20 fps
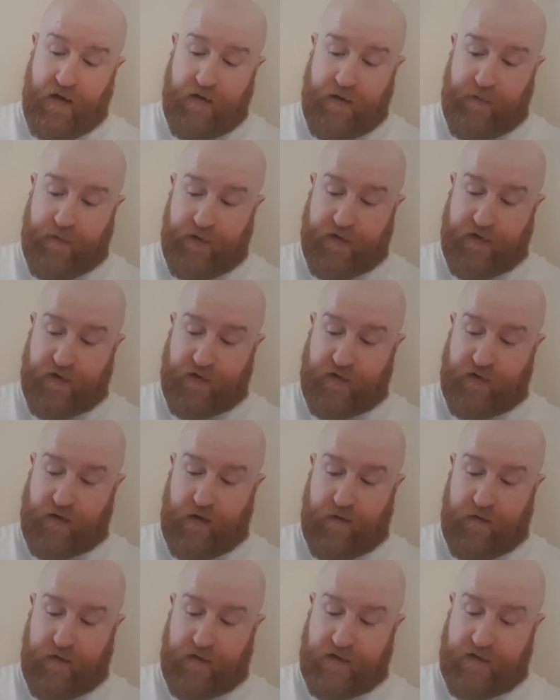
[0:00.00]
The prison
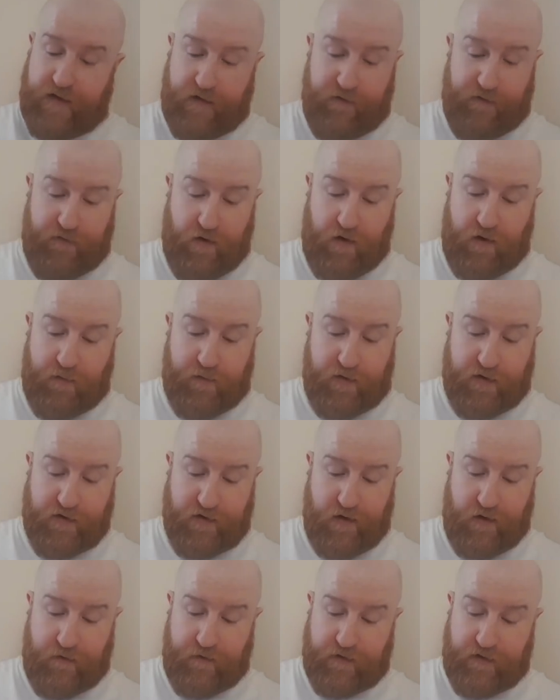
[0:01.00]
service said four
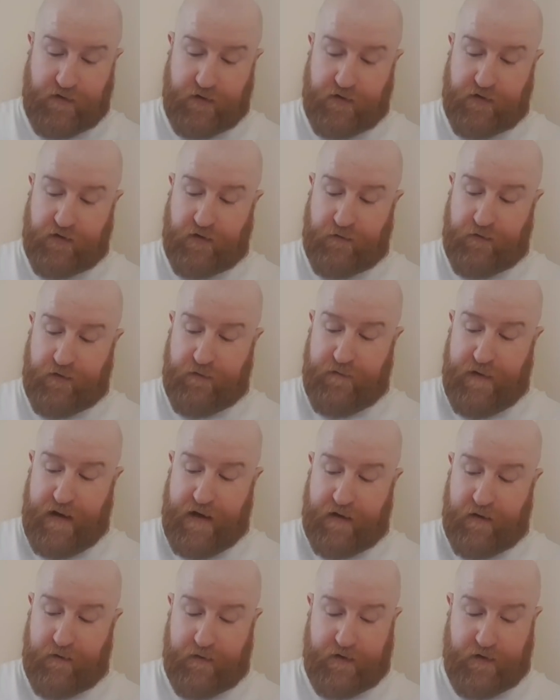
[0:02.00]
prison officers suffered
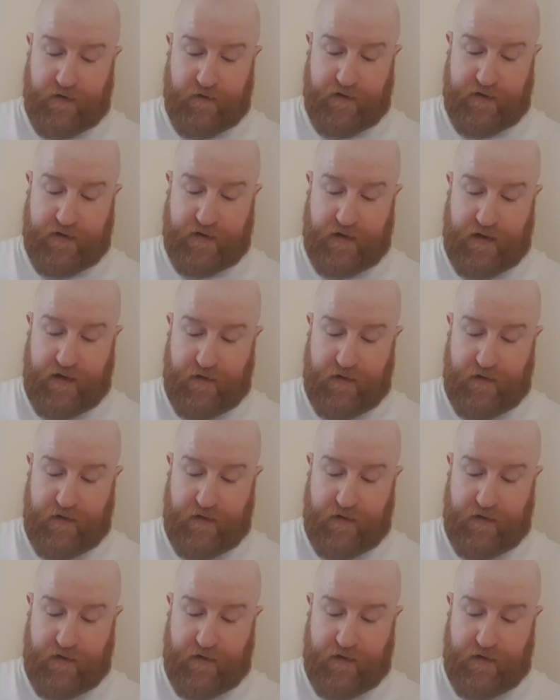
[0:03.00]
minor injuries